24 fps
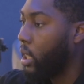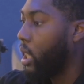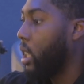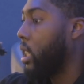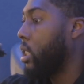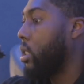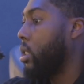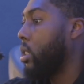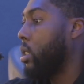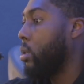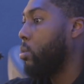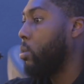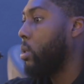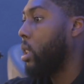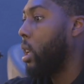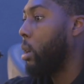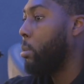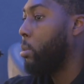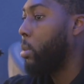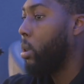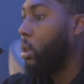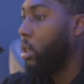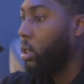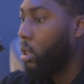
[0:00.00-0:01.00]
that I've done with
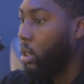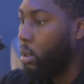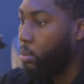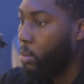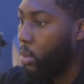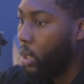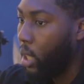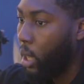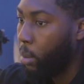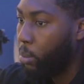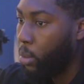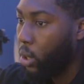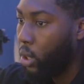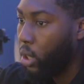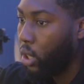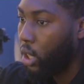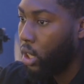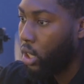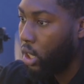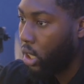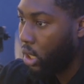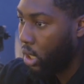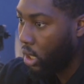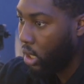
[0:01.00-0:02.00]
that
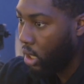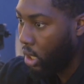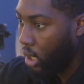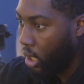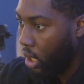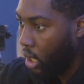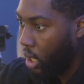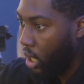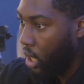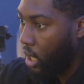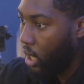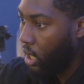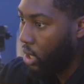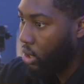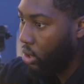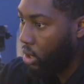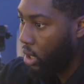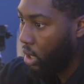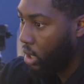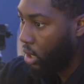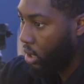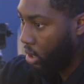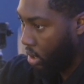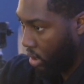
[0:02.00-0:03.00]
percussion.
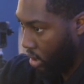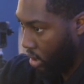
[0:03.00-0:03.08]
Literally